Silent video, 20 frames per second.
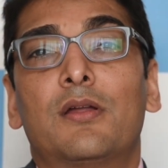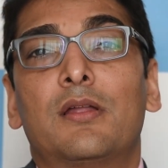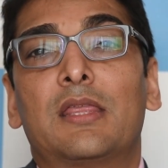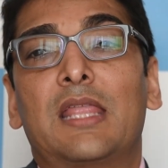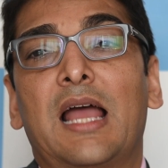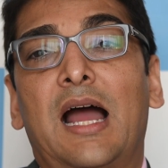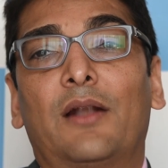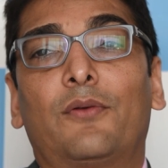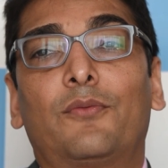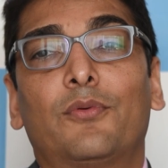
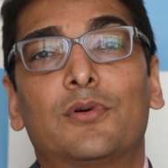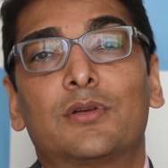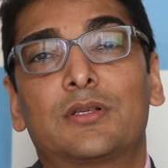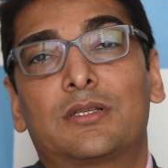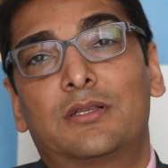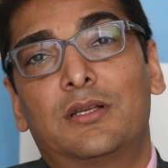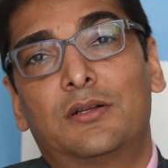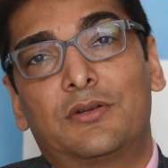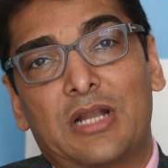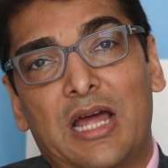that
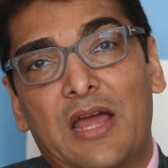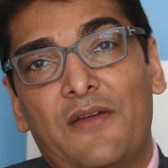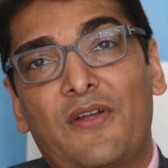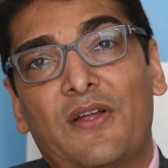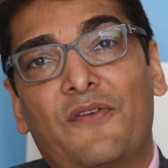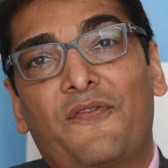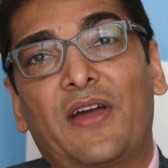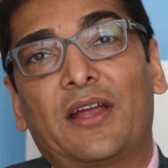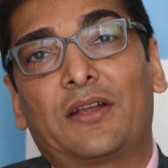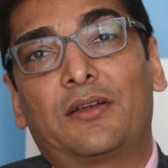was the
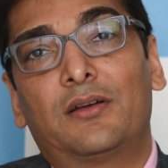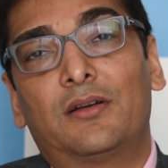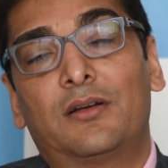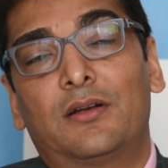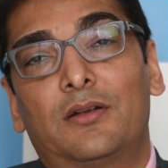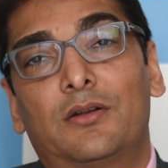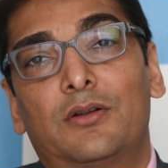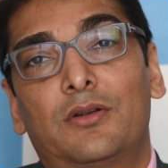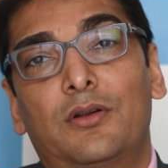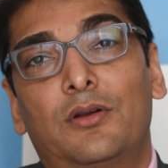driving
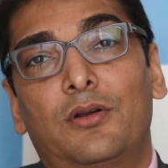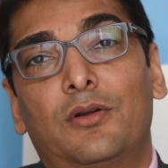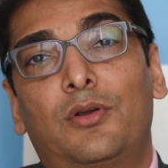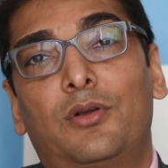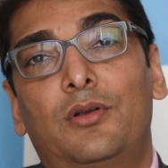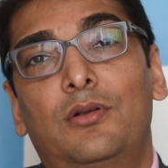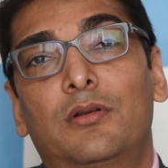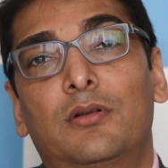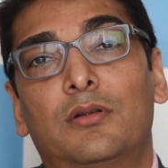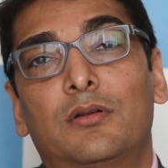factor
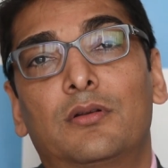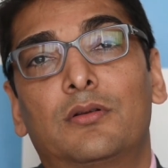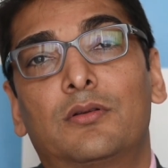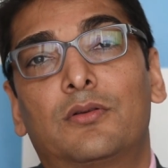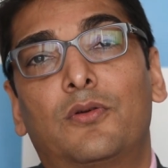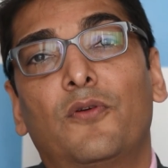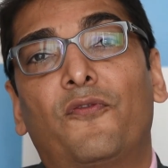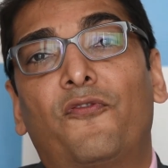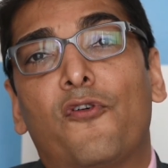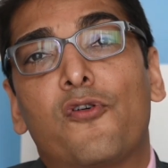
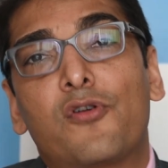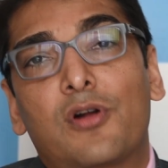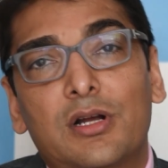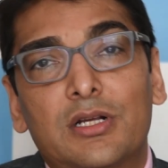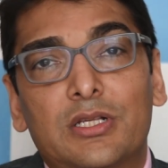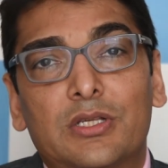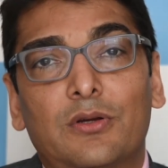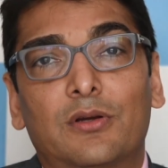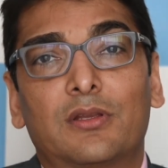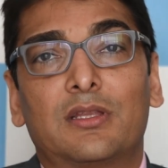to
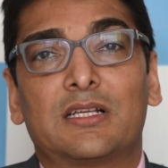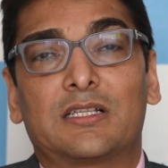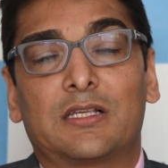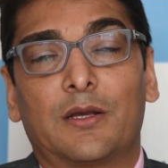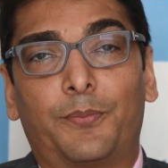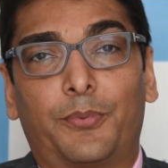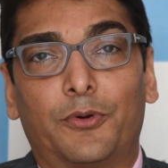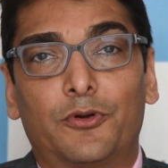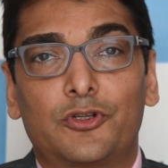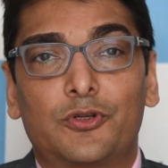focus on this
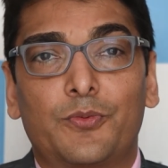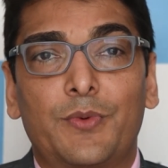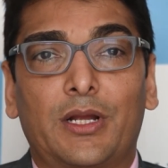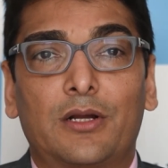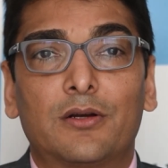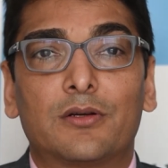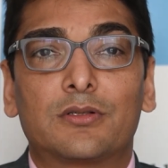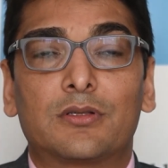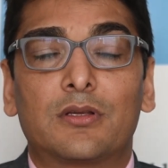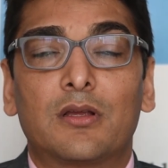approach,
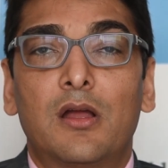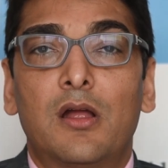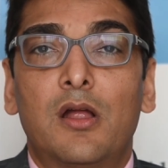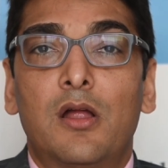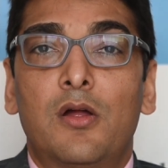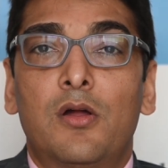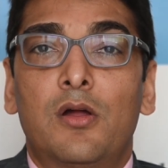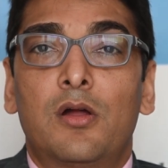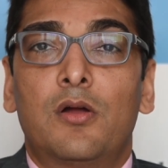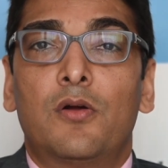because
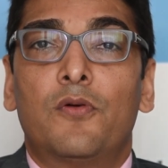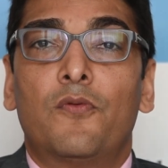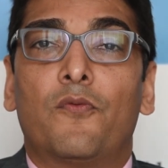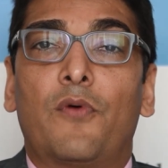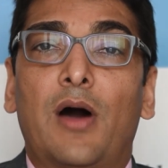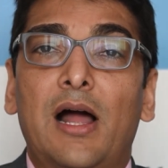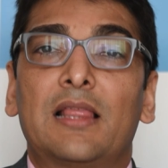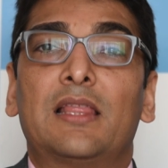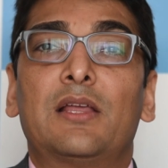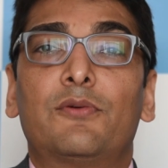
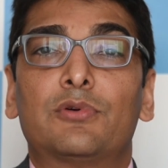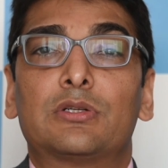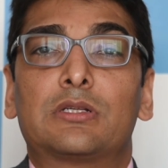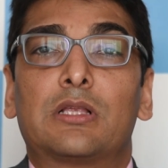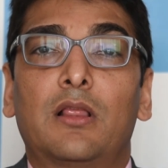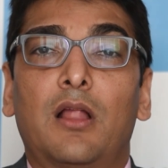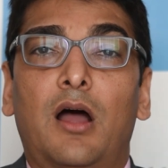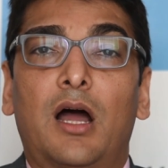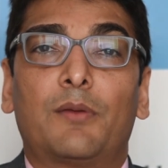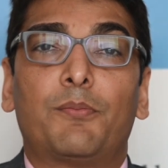while there was
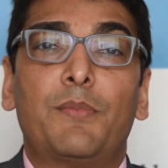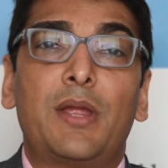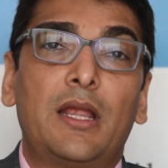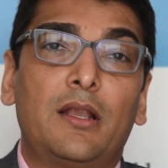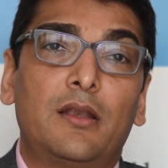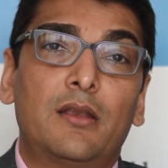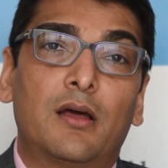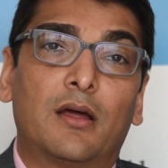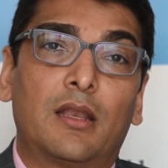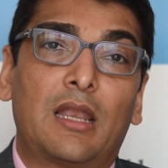a lot
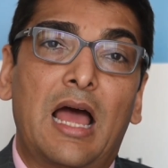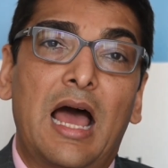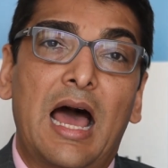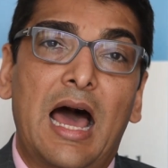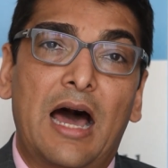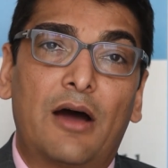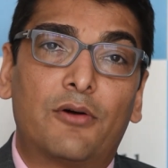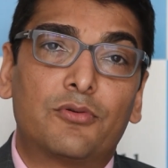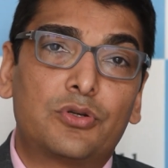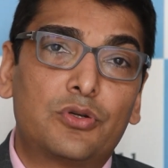being done
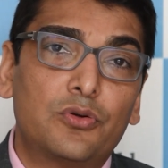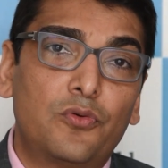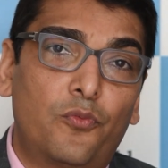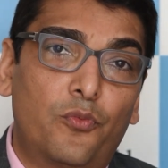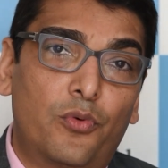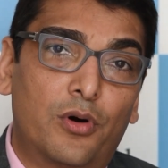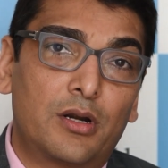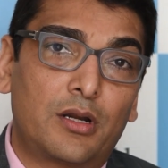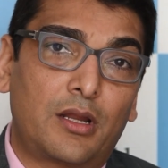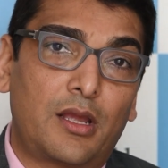how to
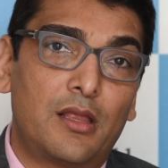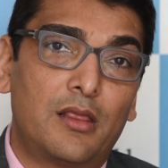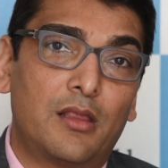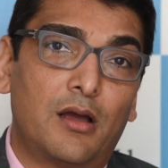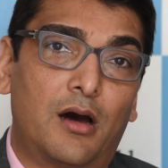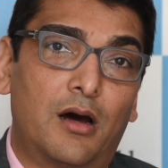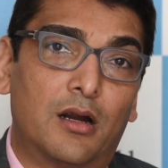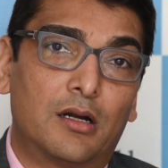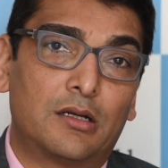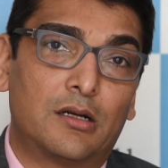work in
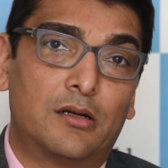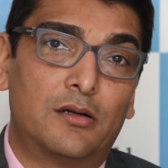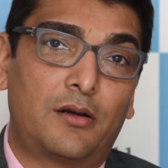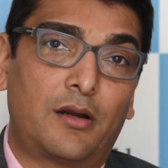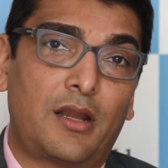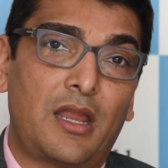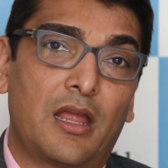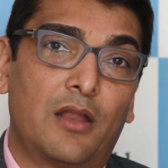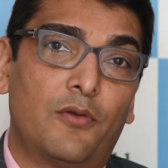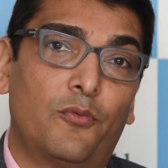the heart
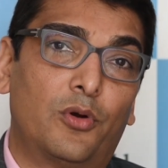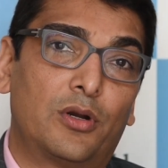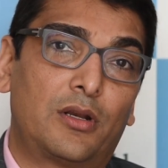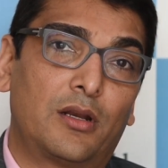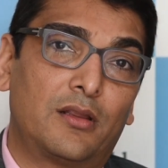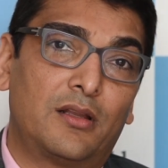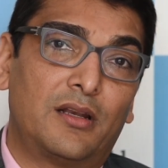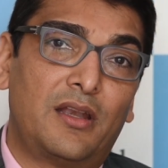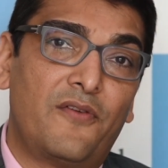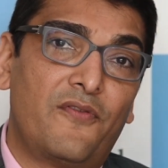artery and what
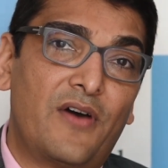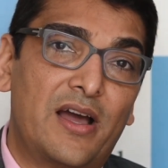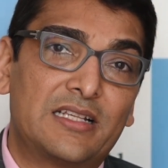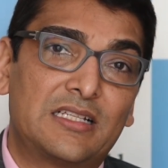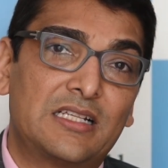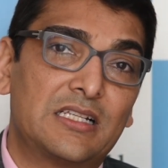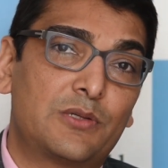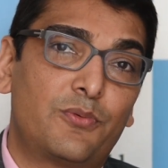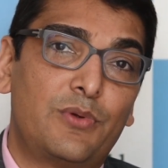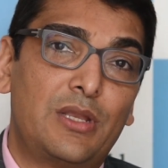are the
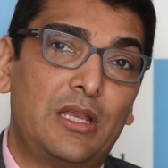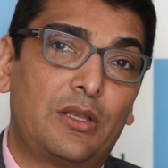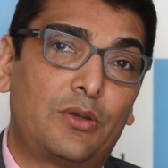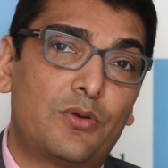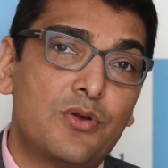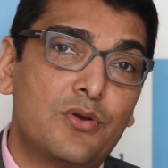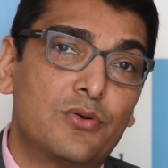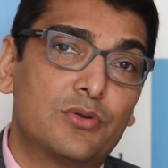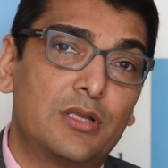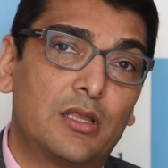devices we need
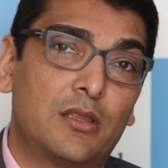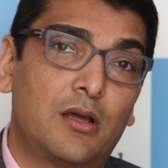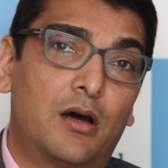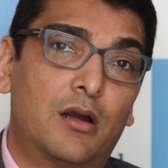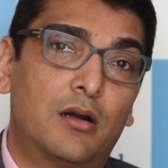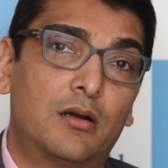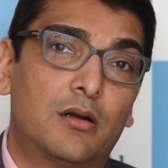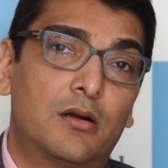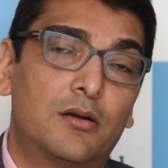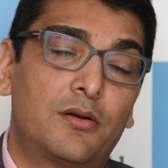to use in the
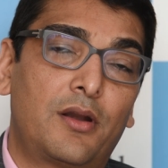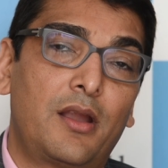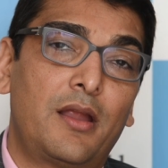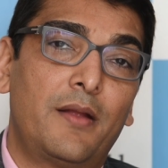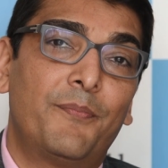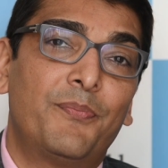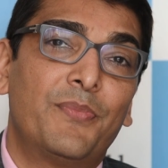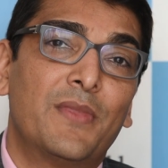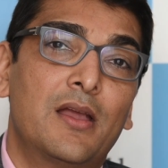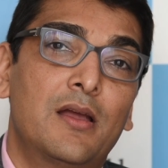heart
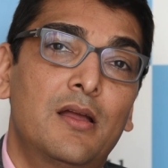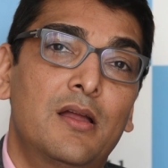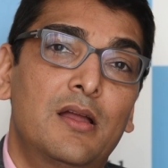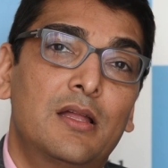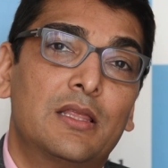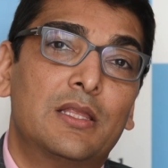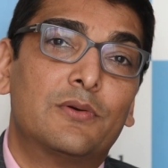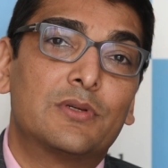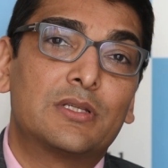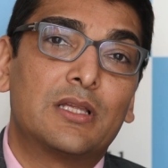artery,
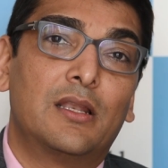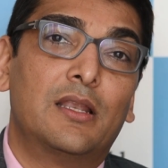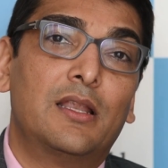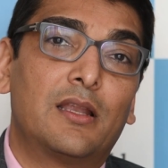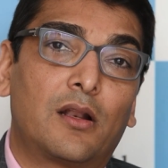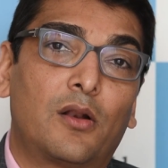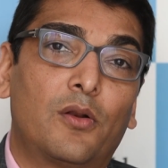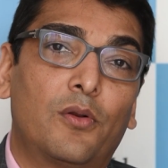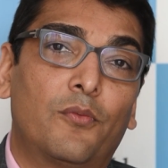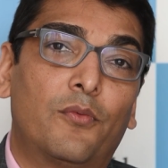there was a
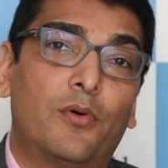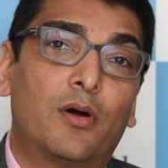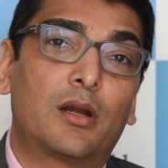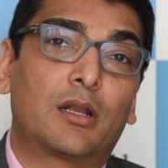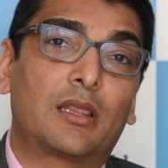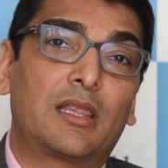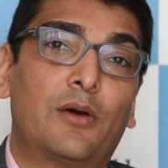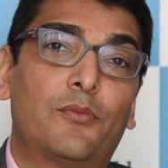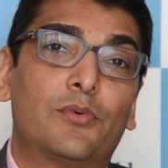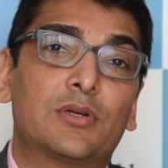little
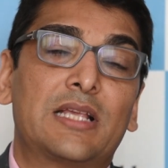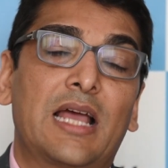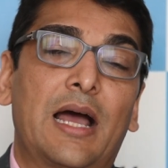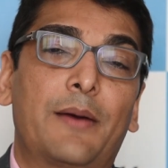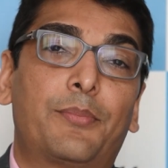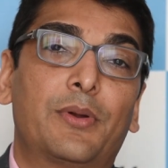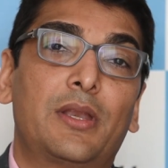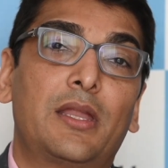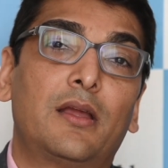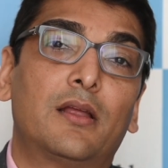work that was
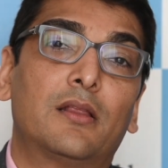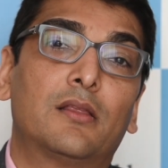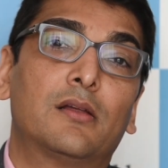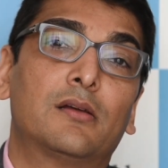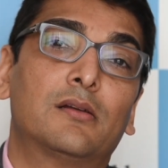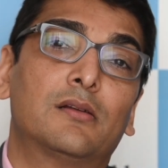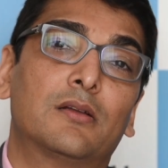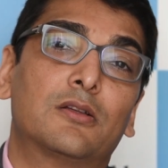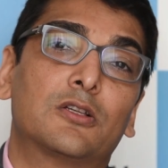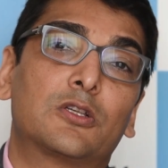happening in
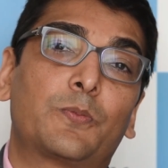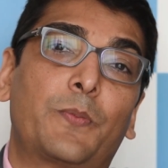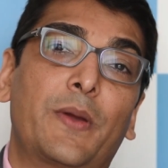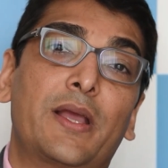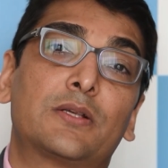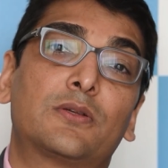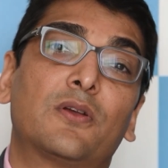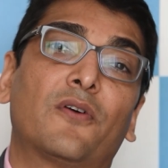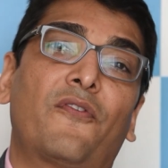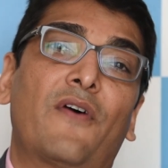the
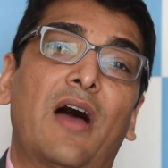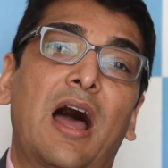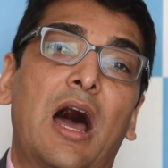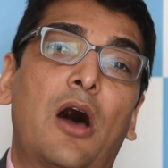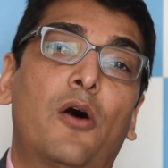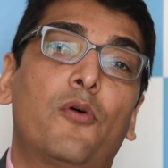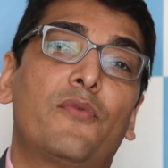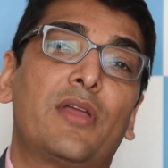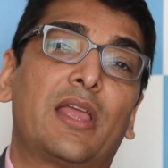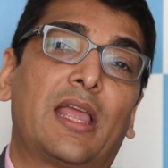space of
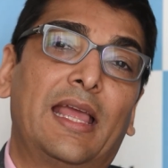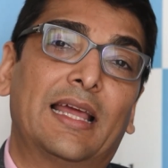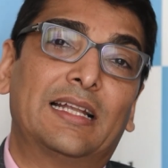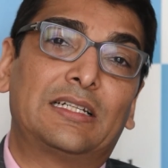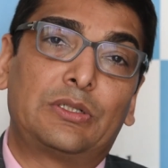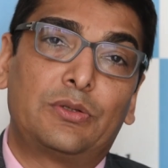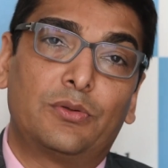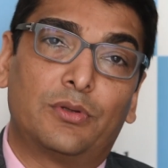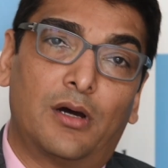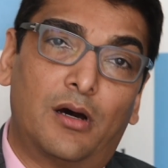how we
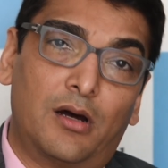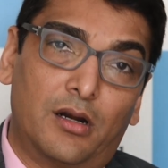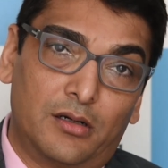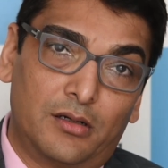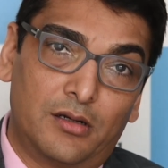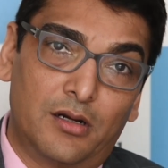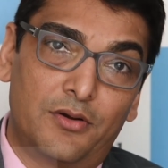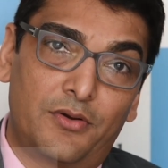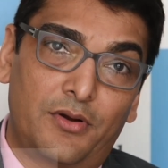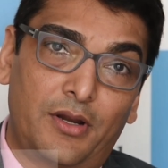get to the
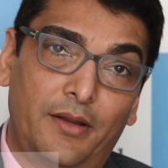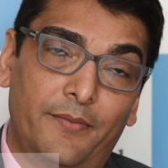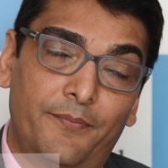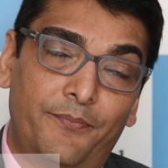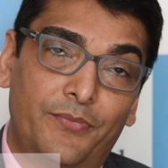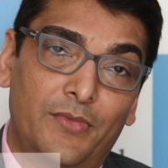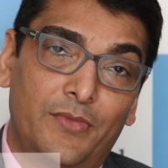heart artery.